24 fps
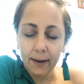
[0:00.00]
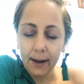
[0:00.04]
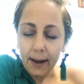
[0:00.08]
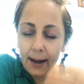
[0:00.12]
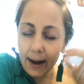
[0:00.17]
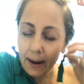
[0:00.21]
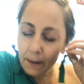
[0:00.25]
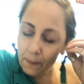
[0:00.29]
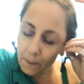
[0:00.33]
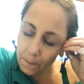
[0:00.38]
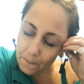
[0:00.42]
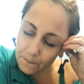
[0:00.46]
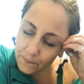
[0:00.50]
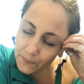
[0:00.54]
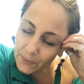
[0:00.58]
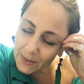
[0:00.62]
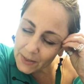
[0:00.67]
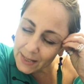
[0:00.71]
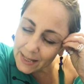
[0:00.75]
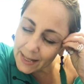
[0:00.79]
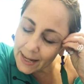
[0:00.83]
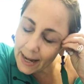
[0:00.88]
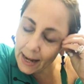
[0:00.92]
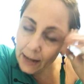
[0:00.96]
and how
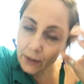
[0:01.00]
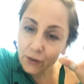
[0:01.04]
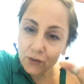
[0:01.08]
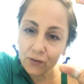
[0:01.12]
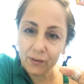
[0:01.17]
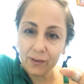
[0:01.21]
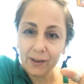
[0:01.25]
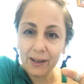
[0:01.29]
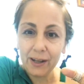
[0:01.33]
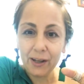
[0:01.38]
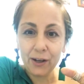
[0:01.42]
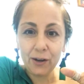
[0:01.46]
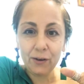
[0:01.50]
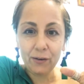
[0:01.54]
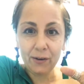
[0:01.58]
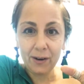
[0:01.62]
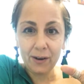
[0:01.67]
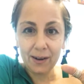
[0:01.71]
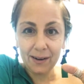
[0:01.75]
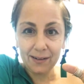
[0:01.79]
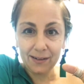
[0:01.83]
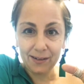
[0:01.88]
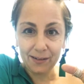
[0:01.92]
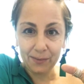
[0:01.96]
naturally
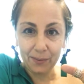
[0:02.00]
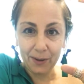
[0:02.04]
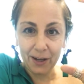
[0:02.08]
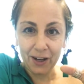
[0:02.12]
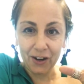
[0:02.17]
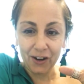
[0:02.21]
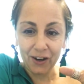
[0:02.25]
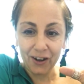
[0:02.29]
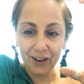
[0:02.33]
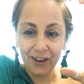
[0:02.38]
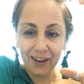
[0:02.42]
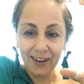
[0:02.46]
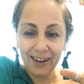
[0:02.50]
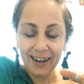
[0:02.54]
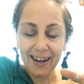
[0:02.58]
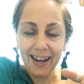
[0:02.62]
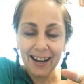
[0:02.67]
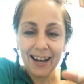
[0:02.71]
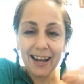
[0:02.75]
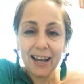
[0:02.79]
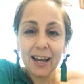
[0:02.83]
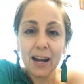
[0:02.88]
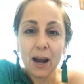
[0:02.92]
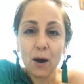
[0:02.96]
curious we are,
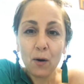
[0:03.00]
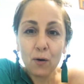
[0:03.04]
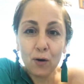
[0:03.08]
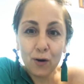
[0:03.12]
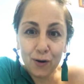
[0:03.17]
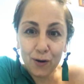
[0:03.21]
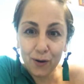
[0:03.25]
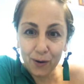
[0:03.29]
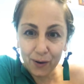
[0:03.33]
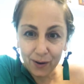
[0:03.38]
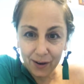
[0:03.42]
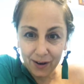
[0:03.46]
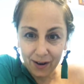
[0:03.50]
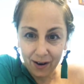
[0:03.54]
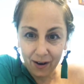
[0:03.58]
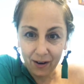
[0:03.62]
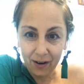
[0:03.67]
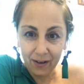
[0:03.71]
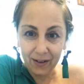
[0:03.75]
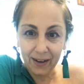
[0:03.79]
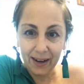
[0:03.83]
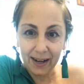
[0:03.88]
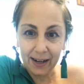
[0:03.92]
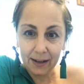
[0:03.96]
and how good
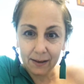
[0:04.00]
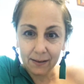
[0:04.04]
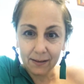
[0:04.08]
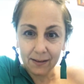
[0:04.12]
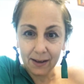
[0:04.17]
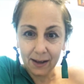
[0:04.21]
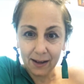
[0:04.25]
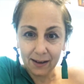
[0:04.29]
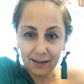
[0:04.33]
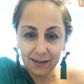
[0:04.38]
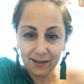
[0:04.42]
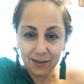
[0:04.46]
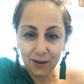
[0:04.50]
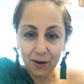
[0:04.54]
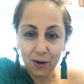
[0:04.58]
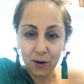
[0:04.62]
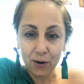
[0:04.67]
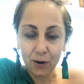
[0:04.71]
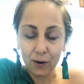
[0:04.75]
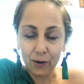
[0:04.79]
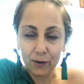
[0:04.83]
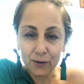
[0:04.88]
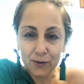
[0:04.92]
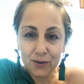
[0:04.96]
our instincts
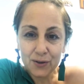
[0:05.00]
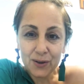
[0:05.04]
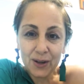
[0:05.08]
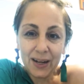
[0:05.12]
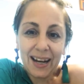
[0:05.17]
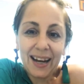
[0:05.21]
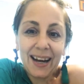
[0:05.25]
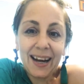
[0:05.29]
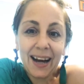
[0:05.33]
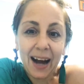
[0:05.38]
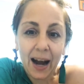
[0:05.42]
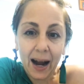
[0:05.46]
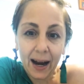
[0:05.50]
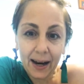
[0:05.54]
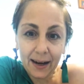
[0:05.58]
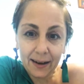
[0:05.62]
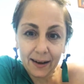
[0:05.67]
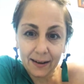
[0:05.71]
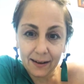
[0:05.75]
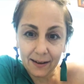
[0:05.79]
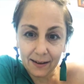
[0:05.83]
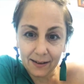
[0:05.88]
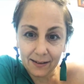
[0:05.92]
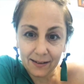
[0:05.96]
are to
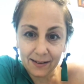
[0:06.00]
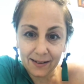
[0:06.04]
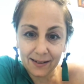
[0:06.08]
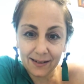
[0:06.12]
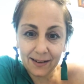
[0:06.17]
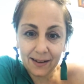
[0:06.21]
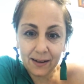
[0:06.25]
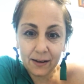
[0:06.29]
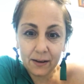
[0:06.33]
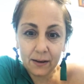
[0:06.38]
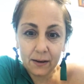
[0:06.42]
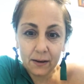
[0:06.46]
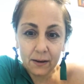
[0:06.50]
guide us